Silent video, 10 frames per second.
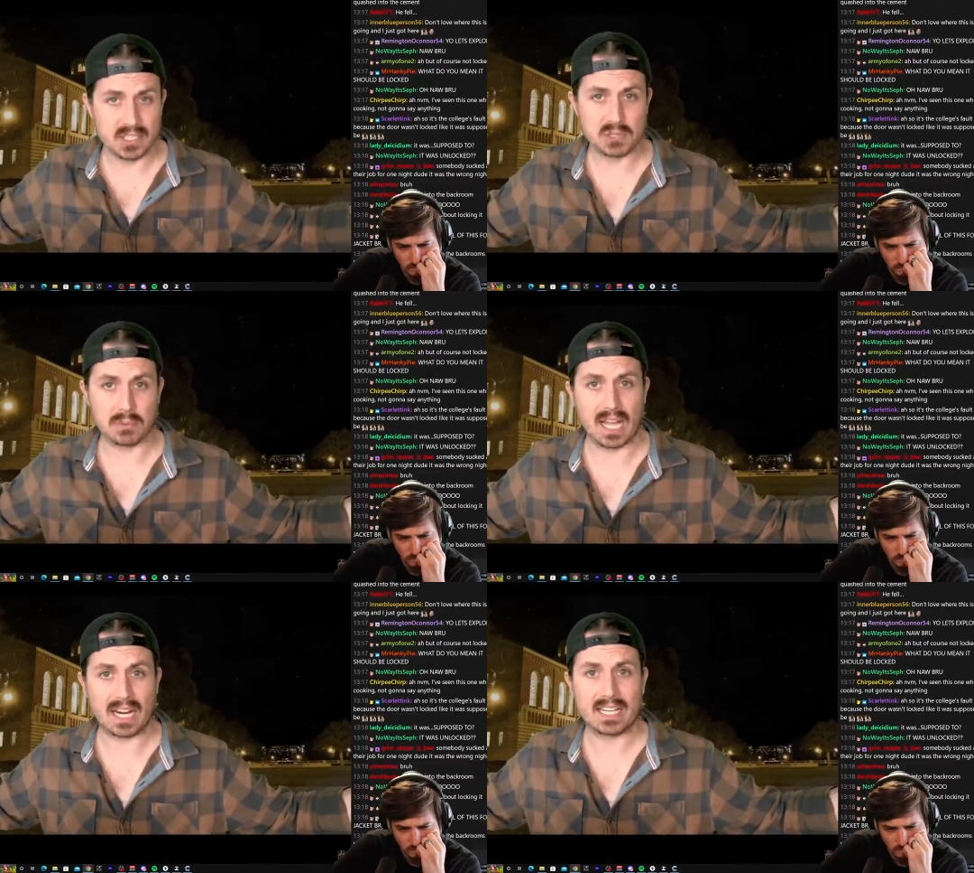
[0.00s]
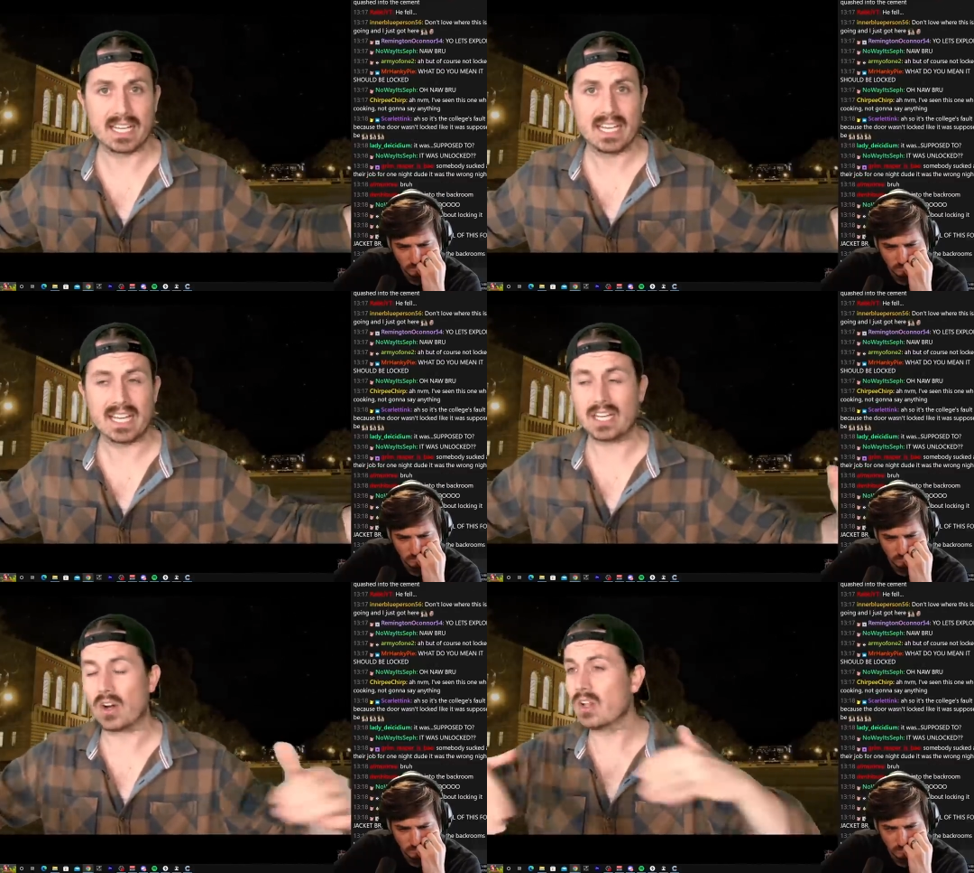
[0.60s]
Speaker 1: pitch black.
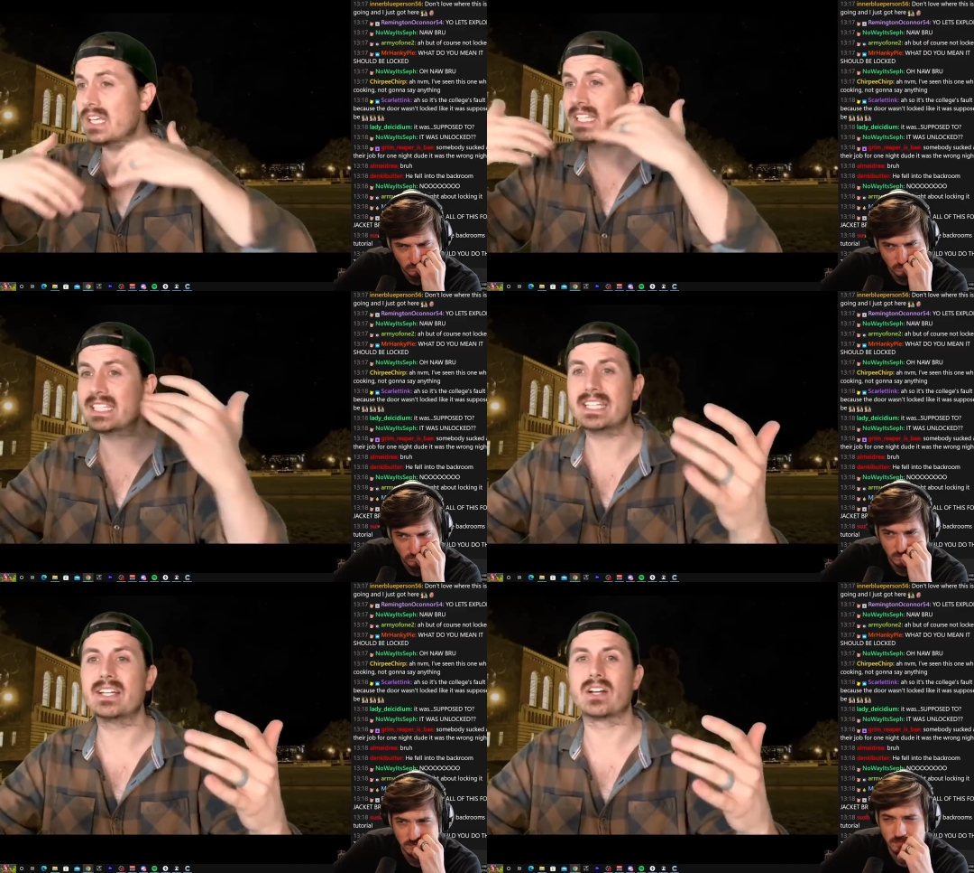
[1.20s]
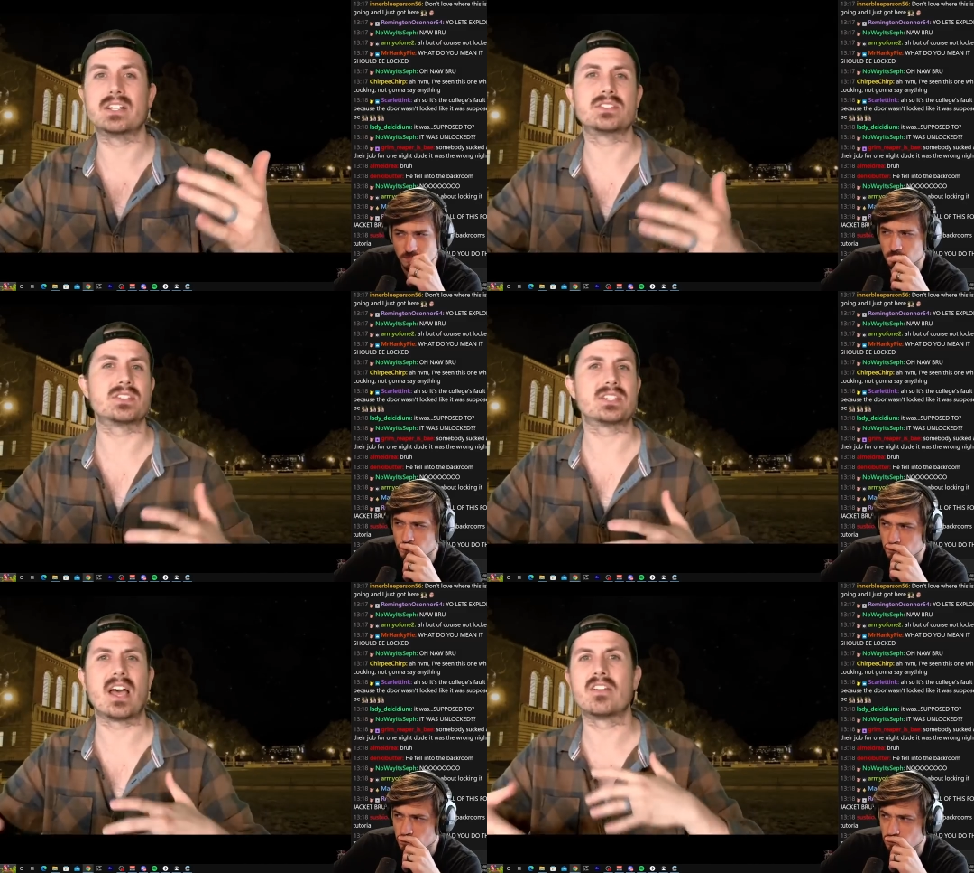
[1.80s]
And all he can hear is the
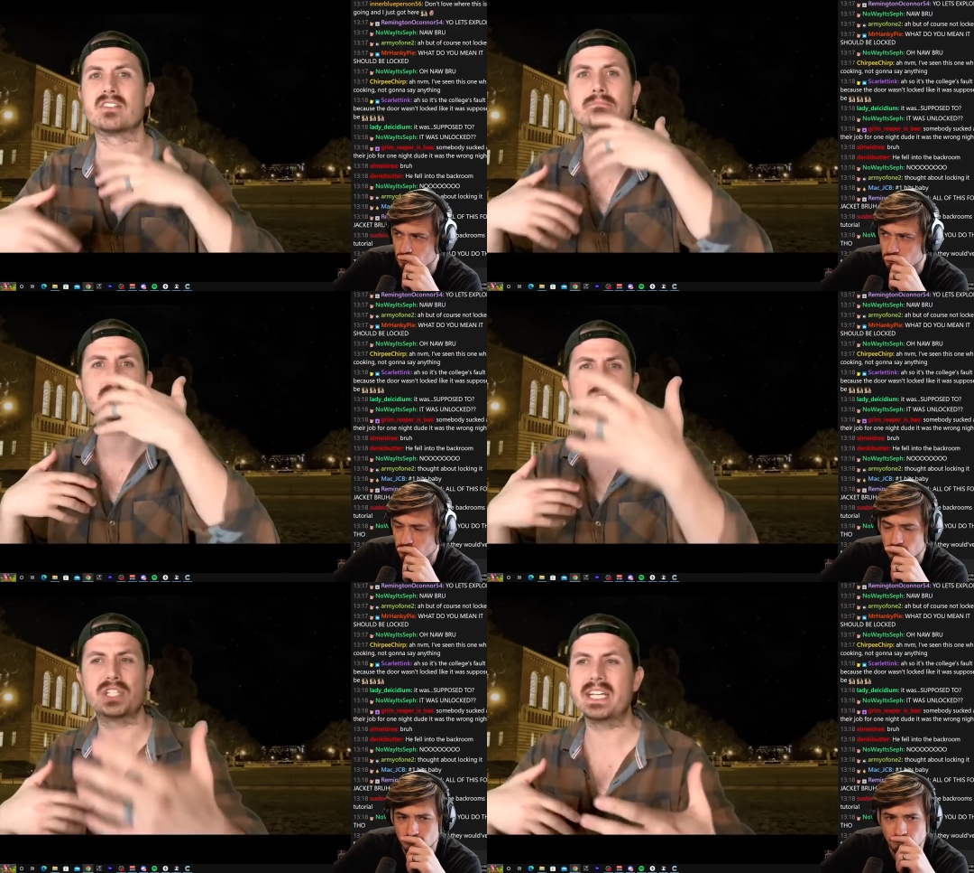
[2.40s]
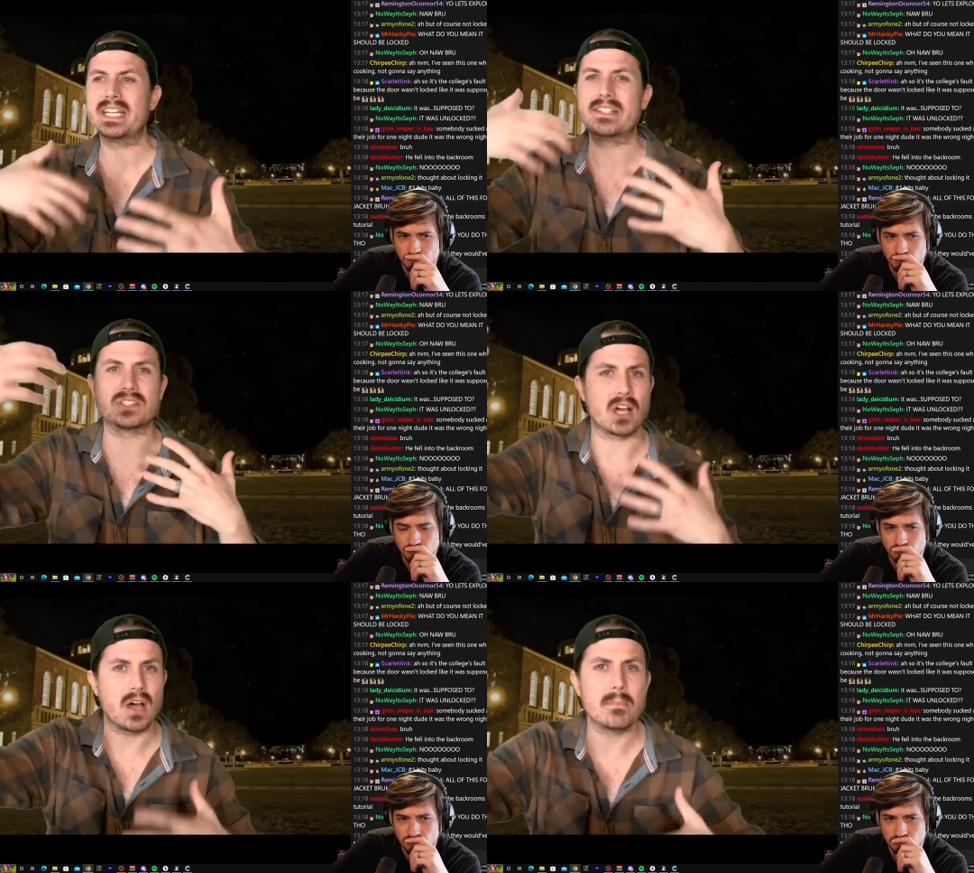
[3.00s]
sound of machines
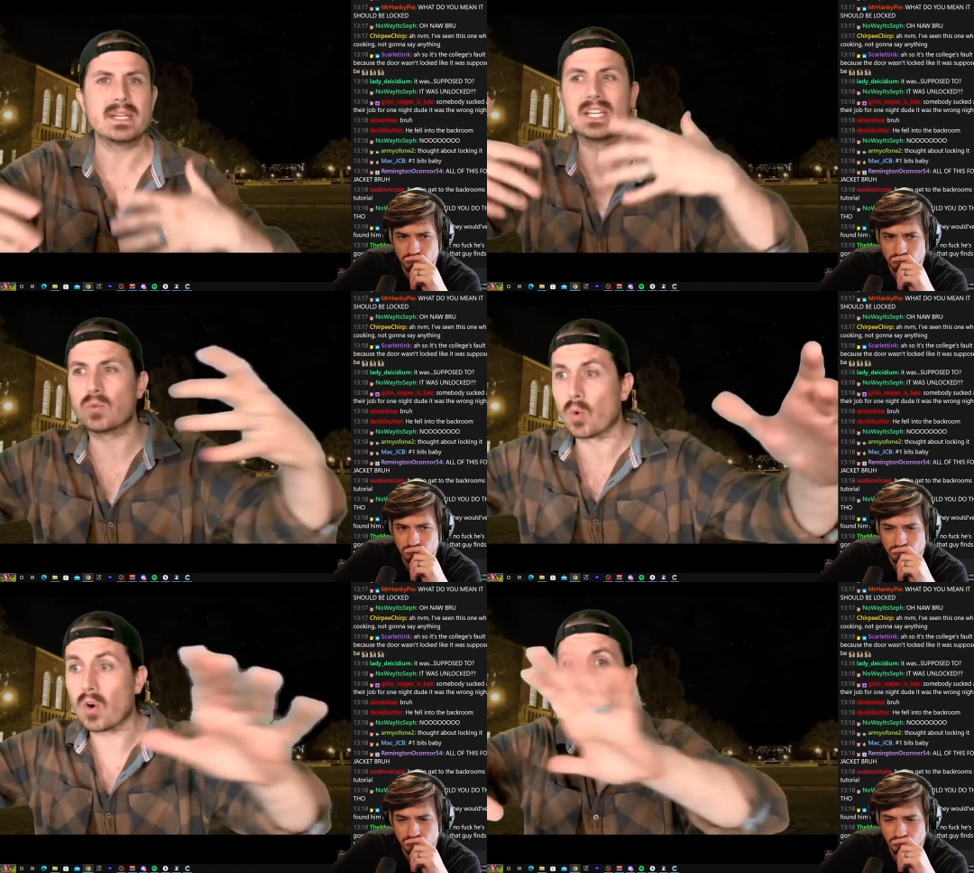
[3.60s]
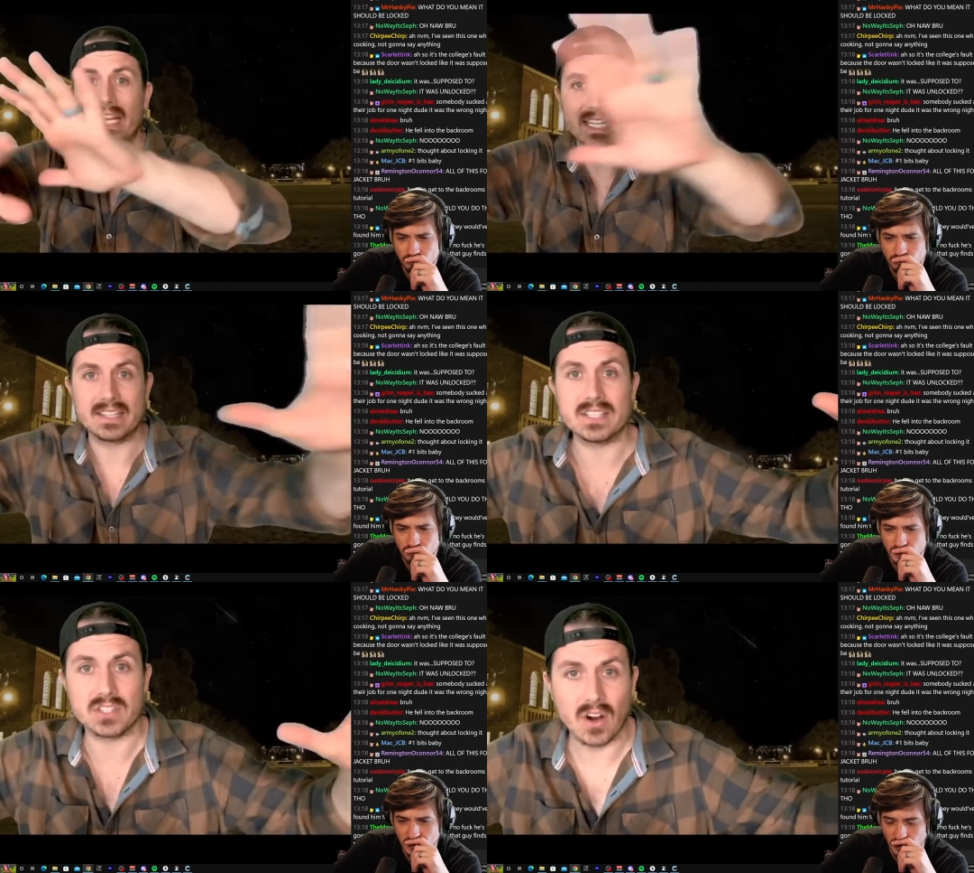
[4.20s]
humming and whirring in
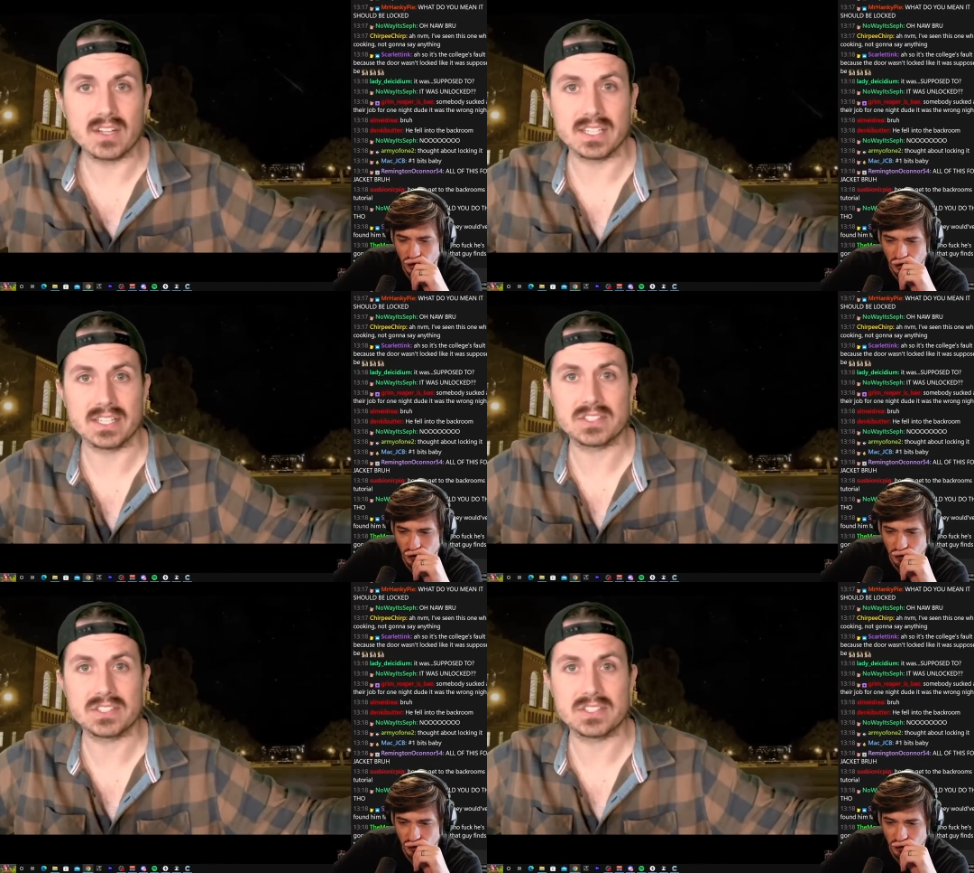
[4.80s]
the darkness.